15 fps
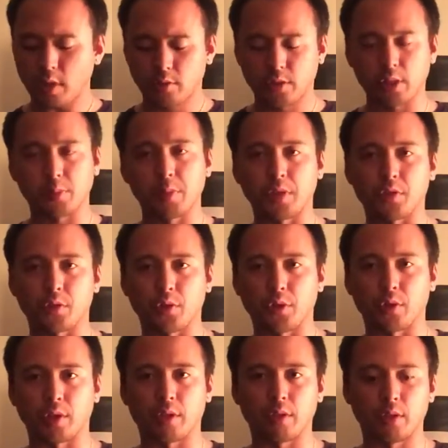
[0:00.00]
just make sure
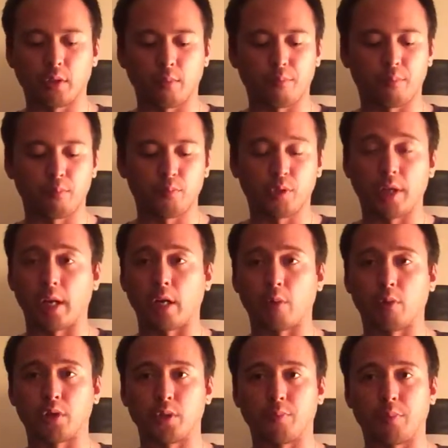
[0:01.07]
you're
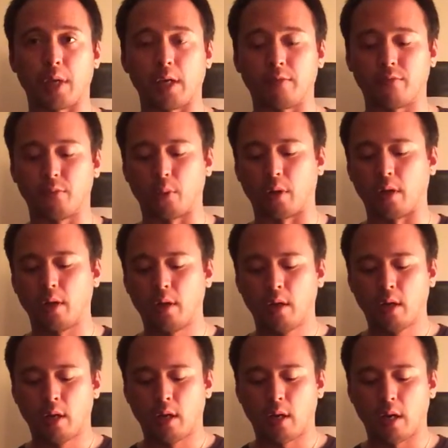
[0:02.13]
getting what you paid for.
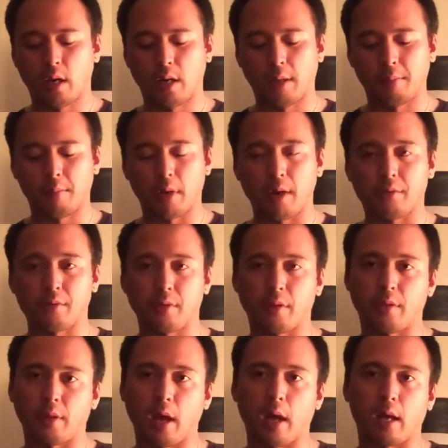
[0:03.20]
Other
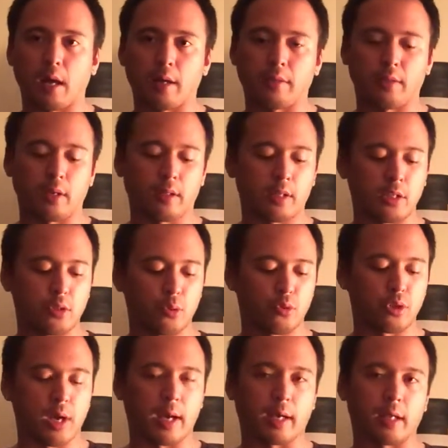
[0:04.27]
than that, I think these two
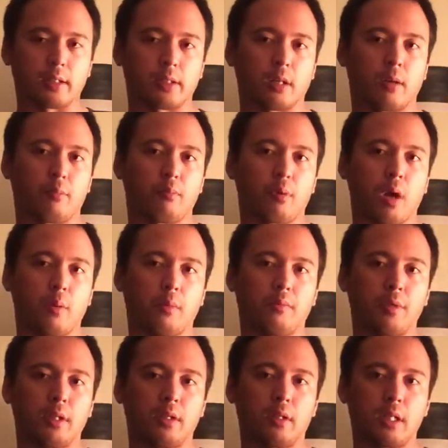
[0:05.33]
jackets are
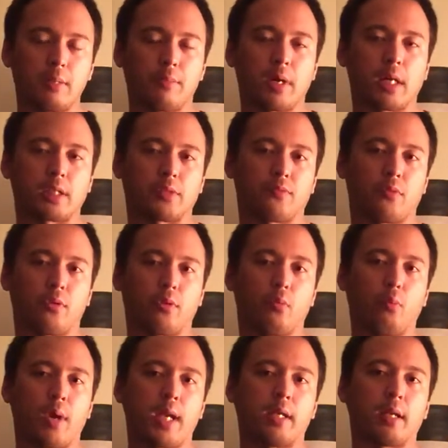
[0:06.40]
probably the best for the
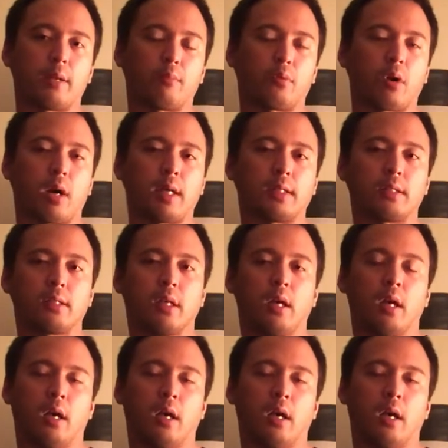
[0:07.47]
weight and price